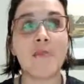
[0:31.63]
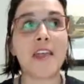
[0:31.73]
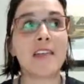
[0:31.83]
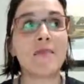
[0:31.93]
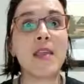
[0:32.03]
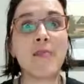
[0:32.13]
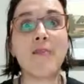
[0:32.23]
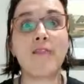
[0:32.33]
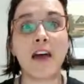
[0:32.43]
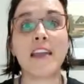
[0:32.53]
because
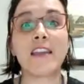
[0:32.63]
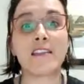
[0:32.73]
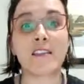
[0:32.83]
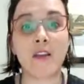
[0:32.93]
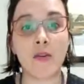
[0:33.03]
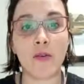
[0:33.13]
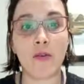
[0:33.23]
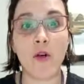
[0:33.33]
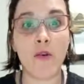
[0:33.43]
people find it so